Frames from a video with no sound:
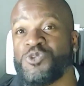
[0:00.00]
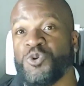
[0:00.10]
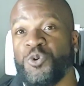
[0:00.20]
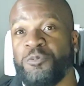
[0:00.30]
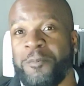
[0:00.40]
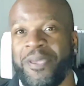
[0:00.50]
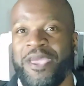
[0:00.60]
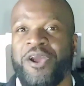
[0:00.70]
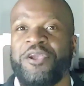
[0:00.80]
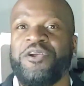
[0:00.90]
to
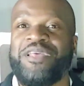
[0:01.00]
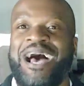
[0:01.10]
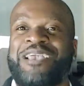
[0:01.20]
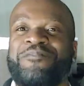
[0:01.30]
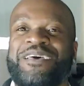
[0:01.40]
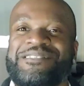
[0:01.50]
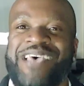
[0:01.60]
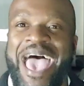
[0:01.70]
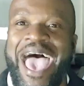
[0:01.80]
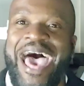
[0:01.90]
prepare your documents